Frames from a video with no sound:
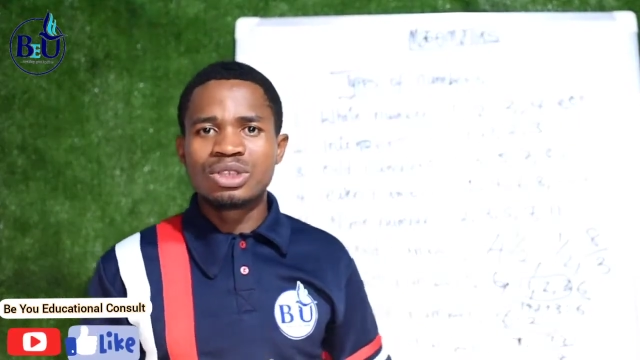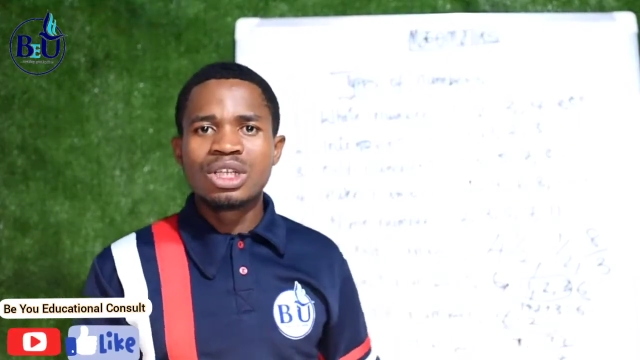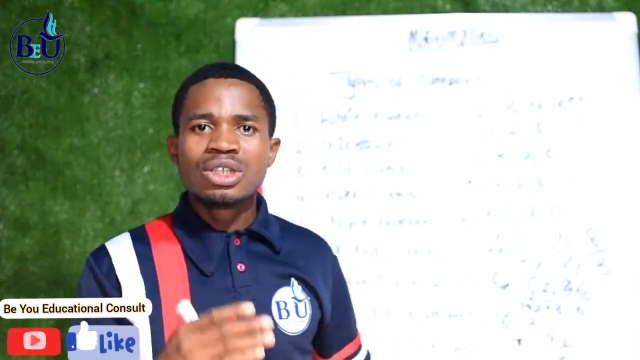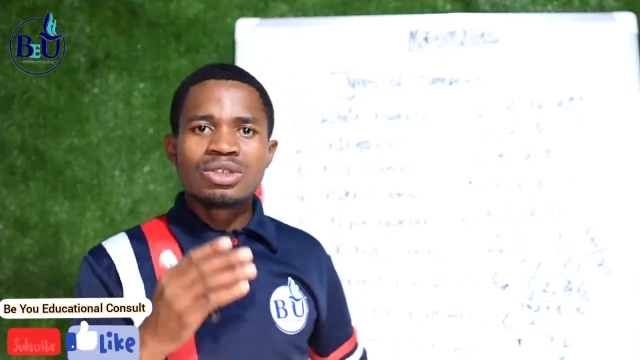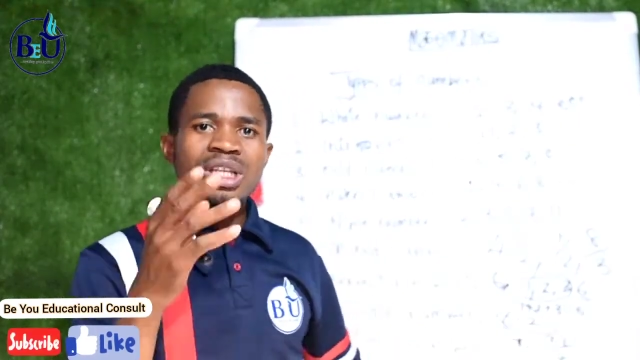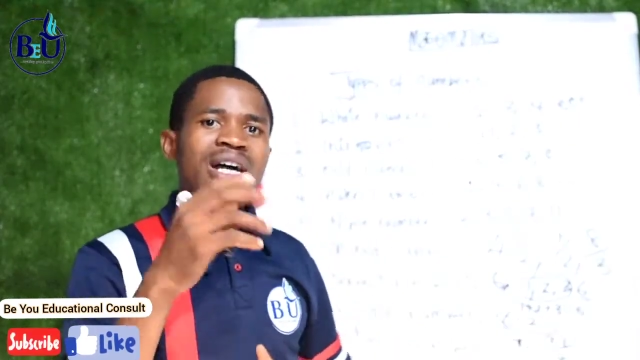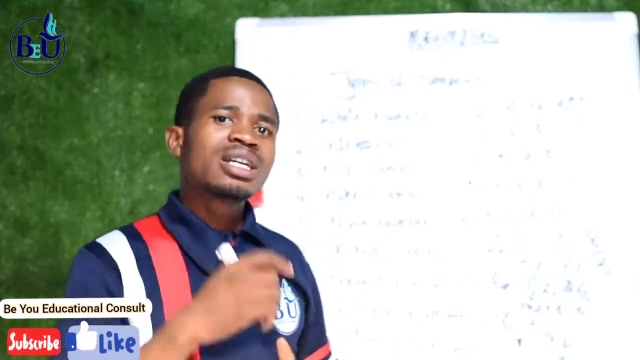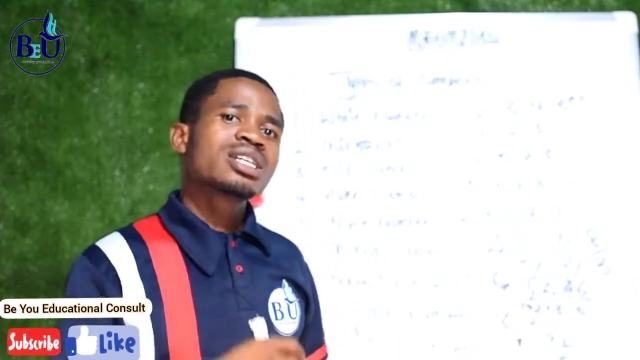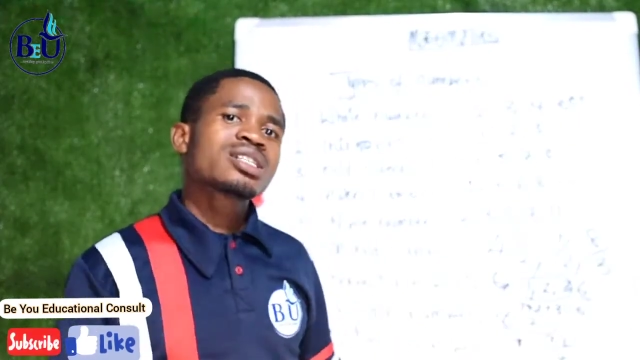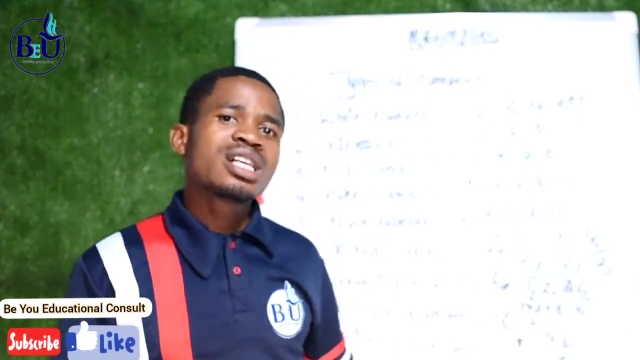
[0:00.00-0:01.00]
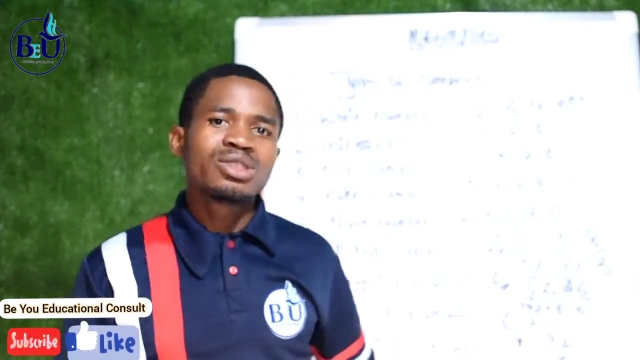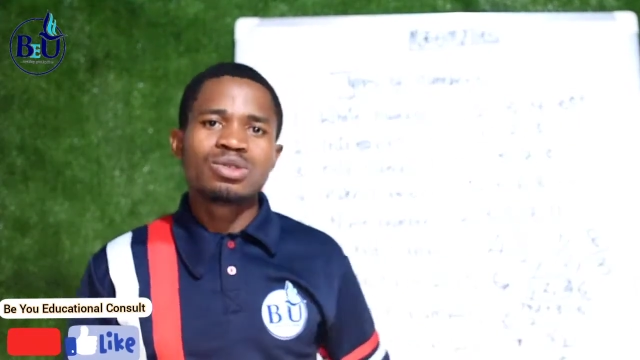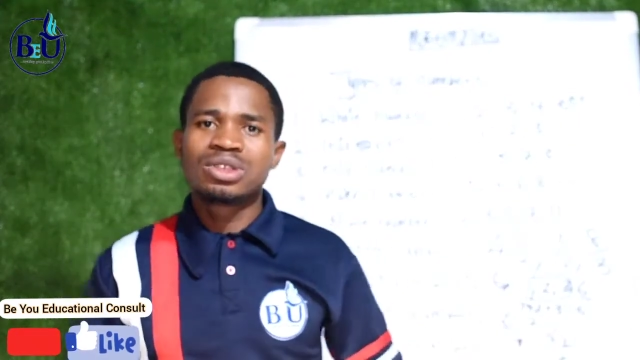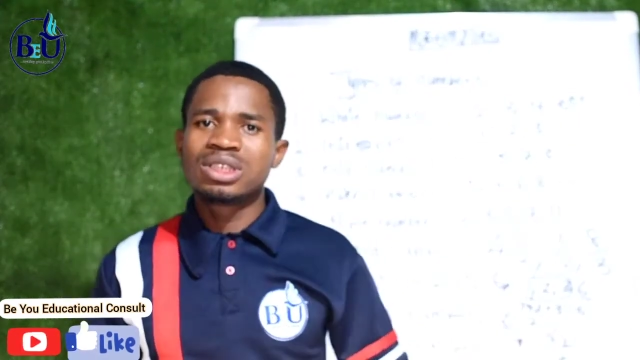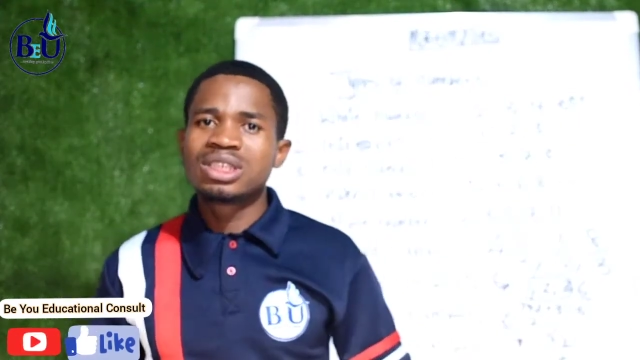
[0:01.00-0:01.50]
So in our next class, you
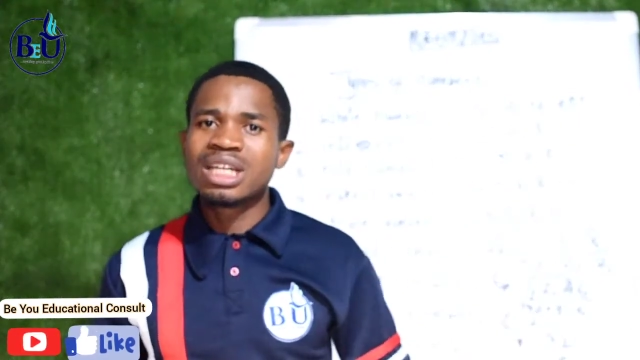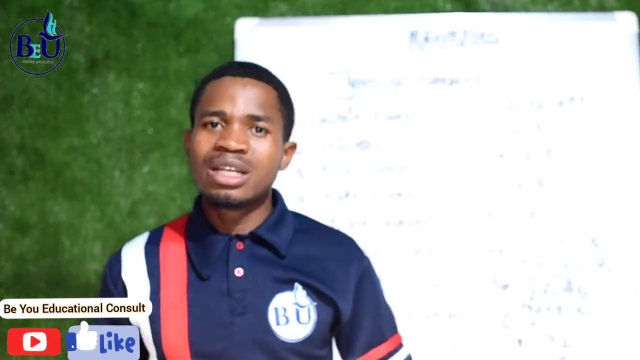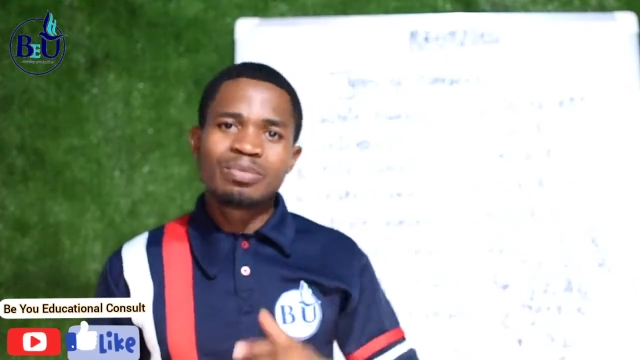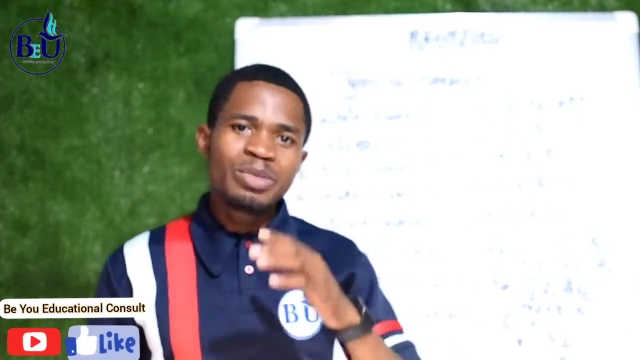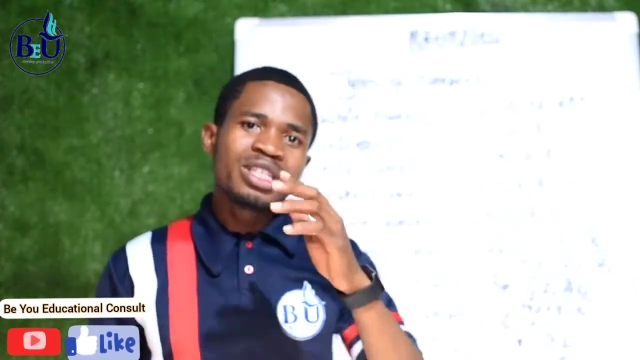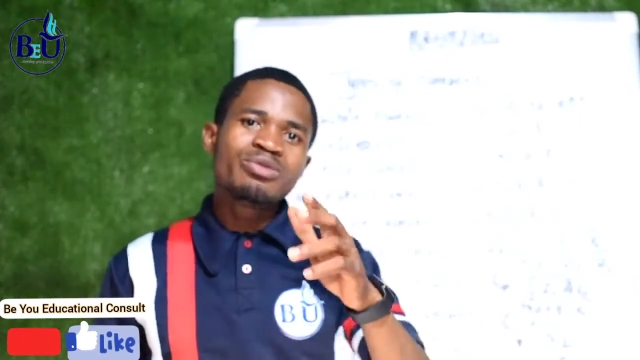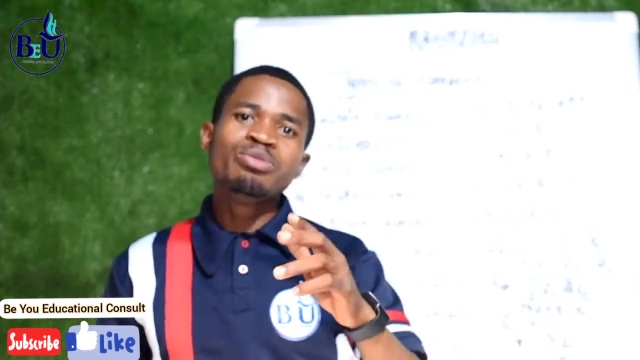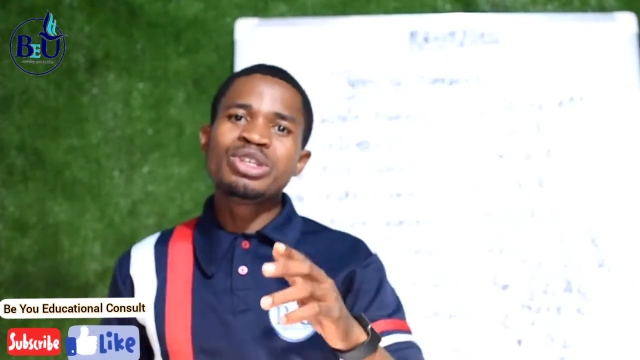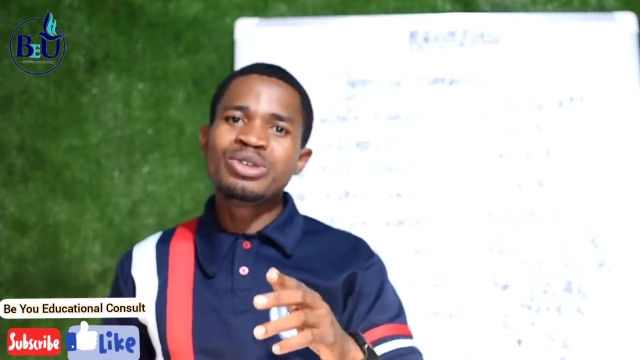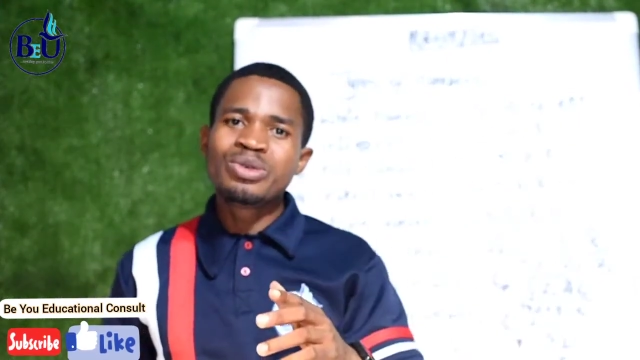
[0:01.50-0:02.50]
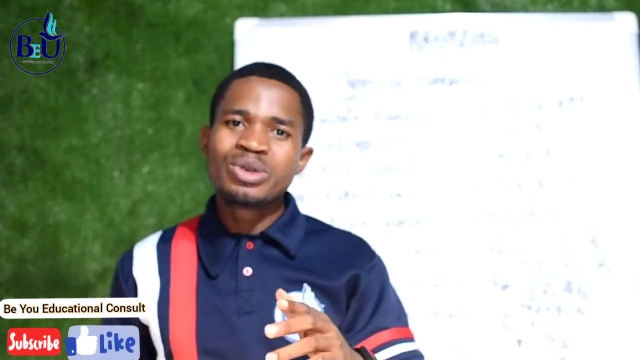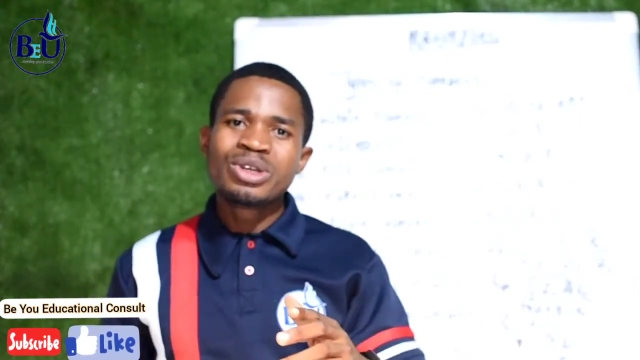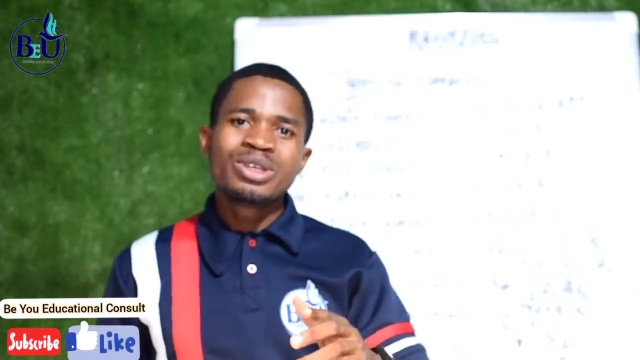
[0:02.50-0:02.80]
see it, and believe me,